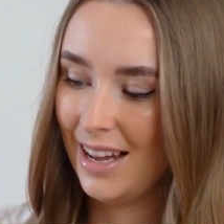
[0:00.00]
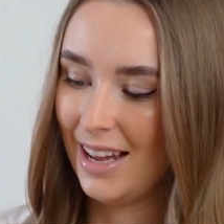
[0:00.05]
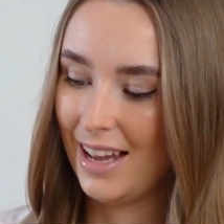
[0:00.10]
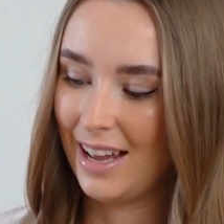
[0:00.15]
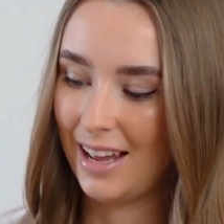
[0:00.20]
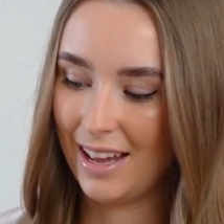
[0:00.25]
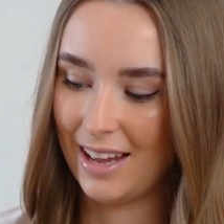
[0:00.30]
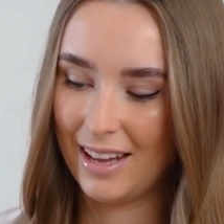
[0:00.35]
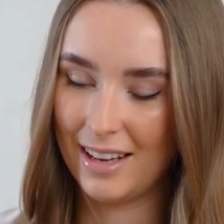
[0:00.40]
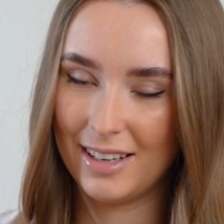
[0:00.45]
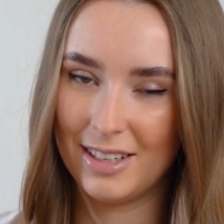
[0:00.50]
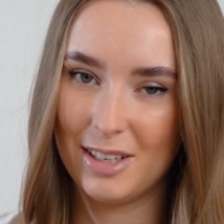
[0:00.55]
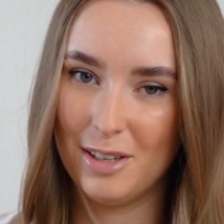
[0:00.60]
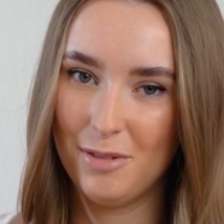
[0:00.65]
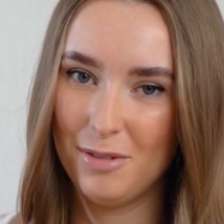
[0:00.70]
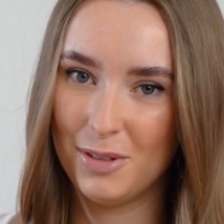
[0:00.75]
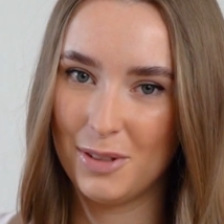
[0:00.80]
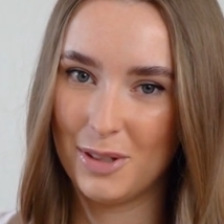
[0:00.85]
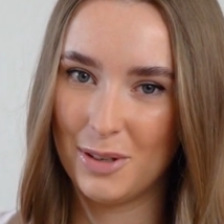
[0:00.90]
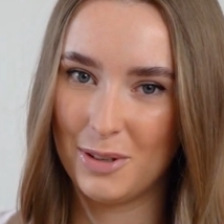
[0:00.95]
And
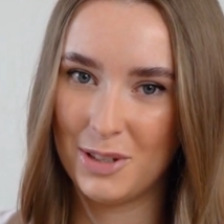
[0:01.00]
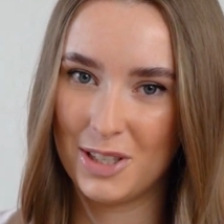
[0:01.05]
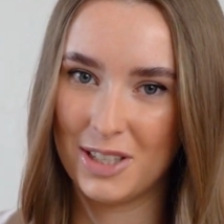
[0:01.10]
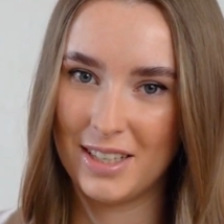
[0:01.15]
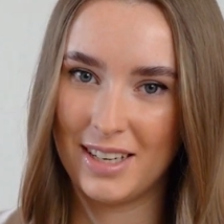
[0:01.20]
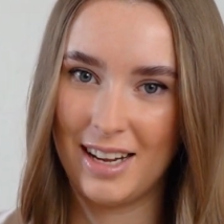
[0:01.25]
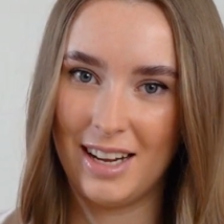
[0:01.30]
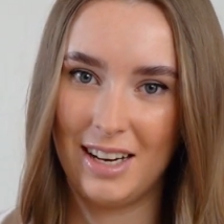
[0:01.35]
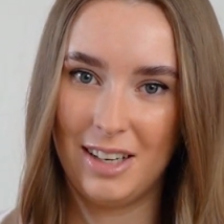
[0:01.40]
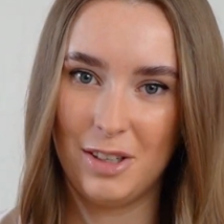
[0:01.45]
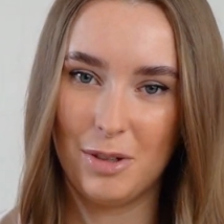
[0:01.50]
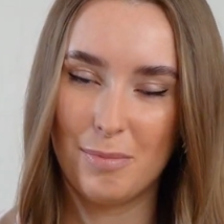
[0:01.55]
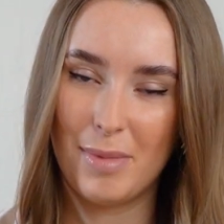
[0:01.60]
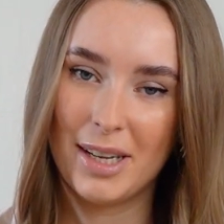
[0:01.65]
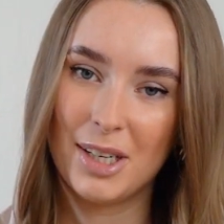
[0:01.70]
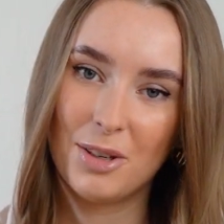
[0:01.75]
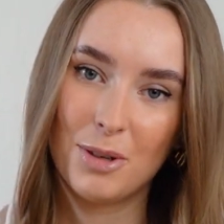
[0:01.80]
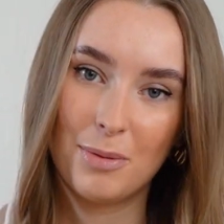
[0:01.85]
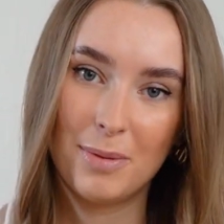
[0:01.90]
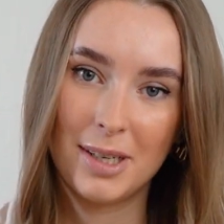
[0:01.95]
if you know Chanel, you
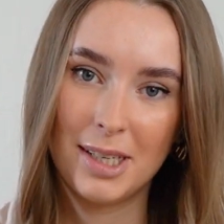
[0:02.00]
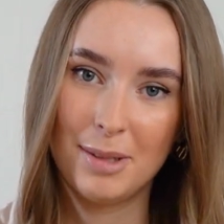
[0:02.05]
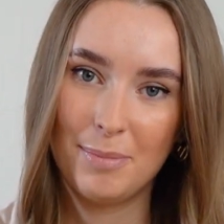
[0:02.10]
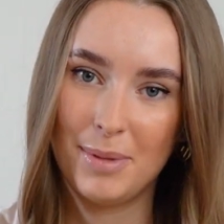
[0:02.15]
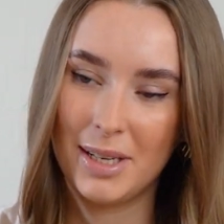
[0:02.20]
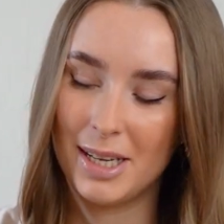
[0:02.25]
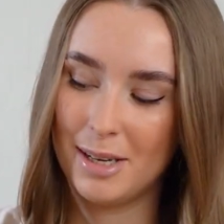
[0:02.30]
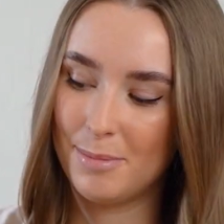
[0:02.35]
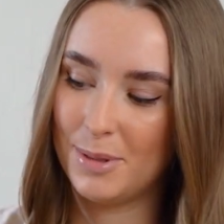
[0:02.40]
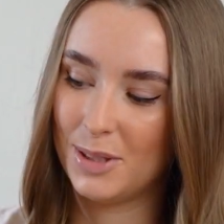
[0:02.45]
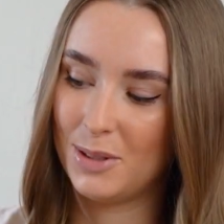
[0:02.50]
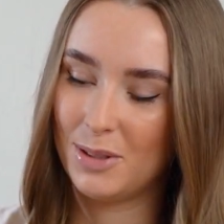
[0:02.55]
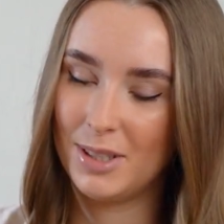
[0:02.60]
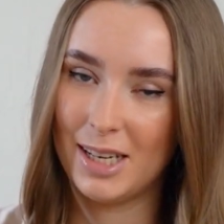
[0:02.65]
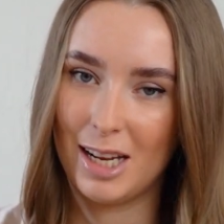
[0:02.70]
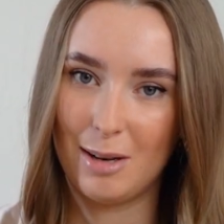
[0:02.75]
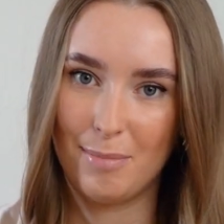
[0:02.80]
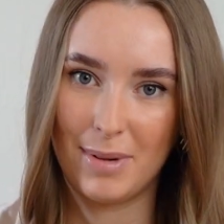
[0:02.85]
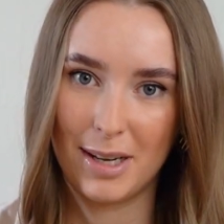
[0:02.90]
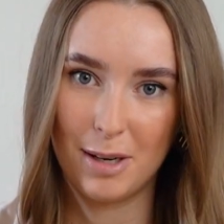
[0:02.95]
might already be able to
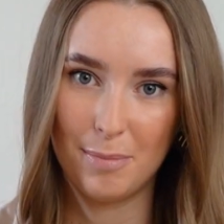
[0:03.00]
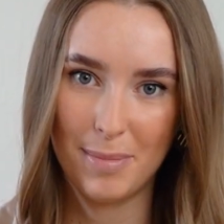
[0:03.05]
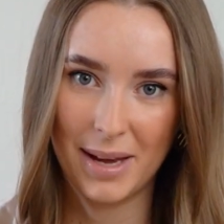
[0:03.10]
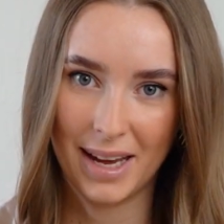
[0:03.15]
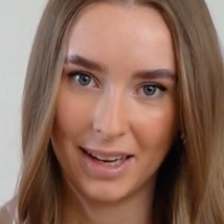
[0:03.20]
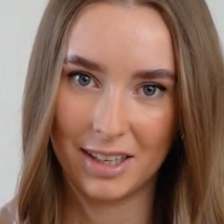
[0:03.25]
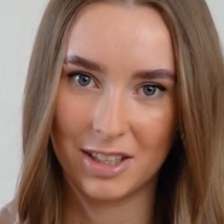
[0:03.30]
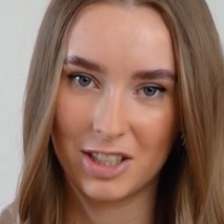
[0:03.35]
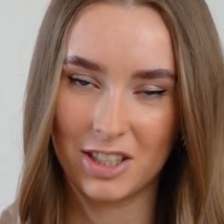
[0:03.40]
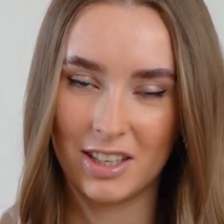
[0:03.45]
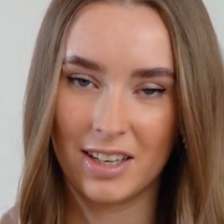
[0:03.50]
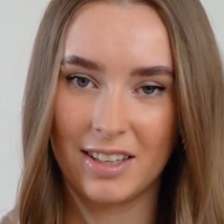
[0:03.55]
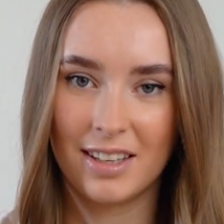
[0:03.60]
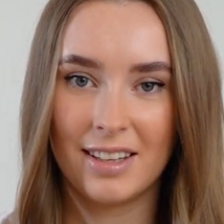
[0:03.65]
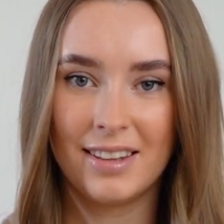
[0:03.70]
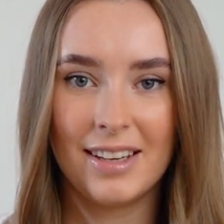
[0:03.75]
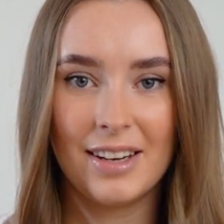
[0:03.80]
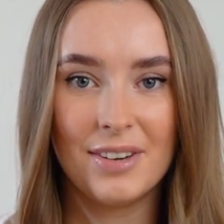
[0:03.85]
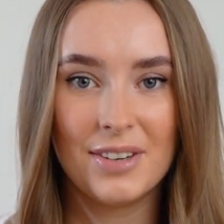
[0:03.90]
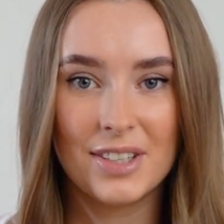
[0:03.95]
tell by the packaging
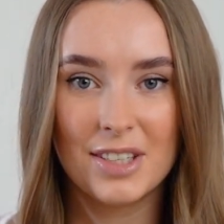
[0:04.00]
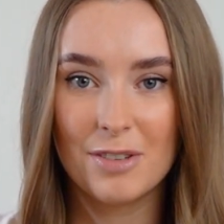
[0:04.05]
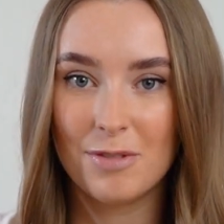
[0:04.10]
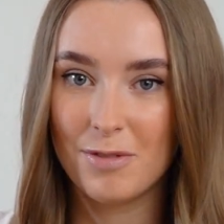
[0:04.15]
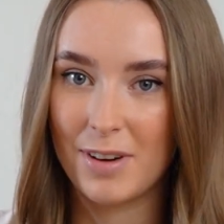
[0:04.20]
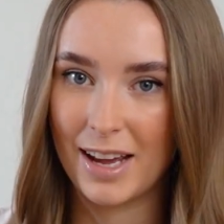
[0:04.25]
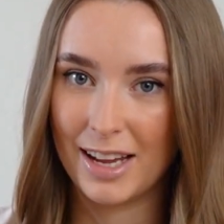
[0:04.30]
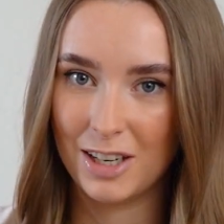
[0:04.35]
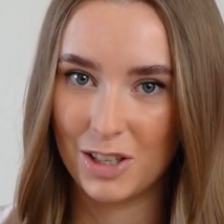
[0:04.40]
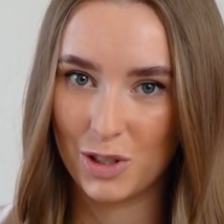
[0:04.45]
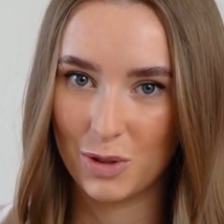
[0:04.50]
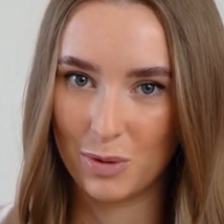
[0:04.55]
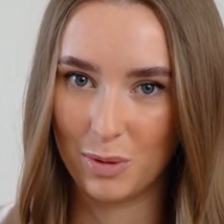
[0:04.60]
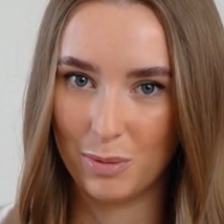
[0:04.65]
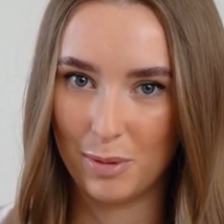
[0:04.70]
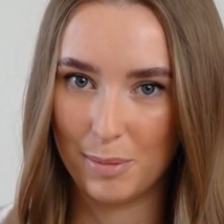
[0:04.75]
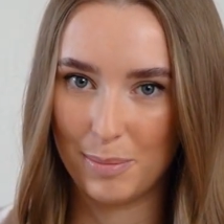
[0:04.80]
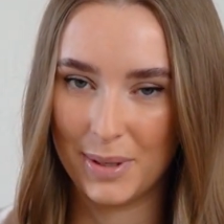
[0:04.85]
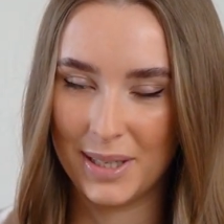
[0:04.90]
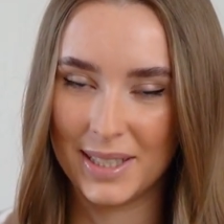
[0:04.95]
that there is a fine
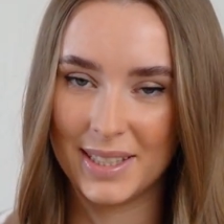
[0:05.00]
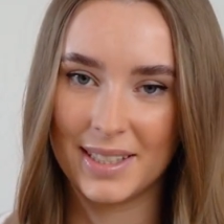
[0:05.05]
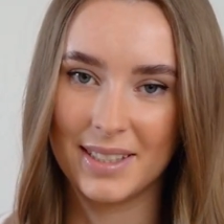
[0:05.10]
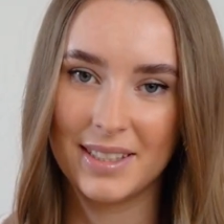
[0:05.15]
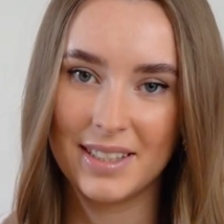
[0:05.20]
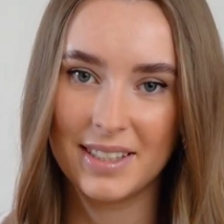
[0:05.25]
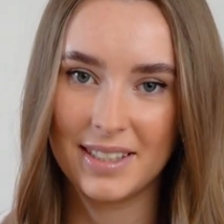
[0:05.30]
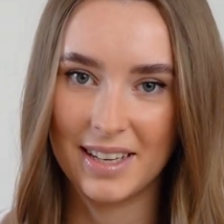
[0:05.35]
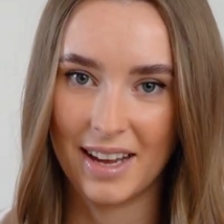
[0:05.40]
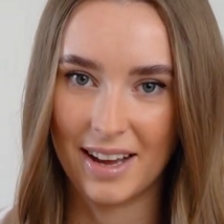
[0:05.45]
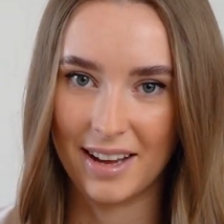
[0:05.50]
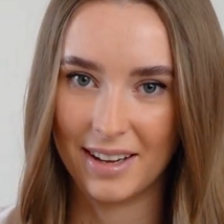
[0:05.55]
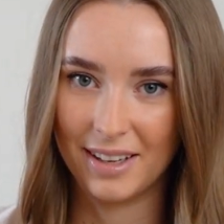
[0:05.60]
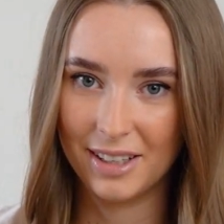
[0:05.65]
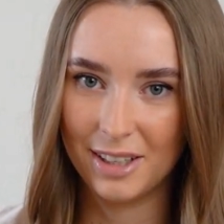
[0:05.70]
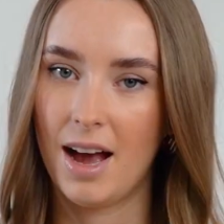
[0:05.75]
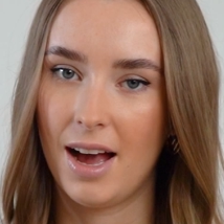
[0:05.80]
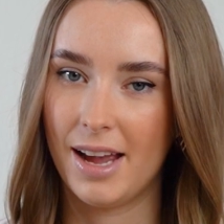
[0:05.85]
jewelry piece inside.